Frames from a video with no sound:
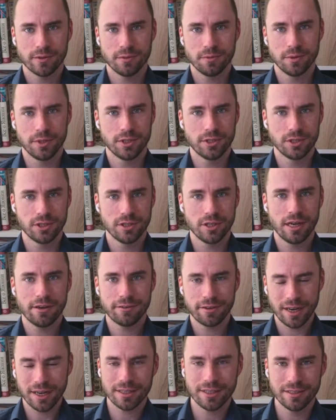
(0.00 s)
which
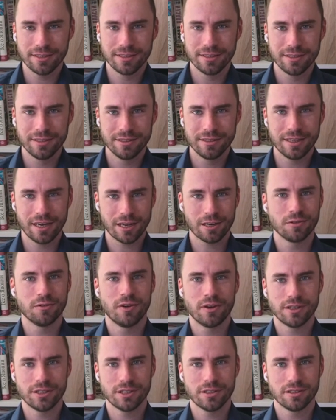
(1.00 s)
affected the
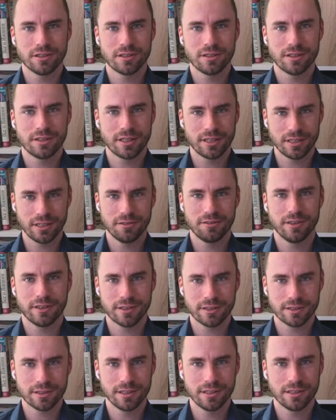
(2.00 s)
conversions
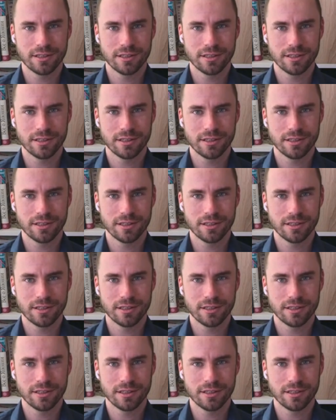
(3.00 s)
significantly.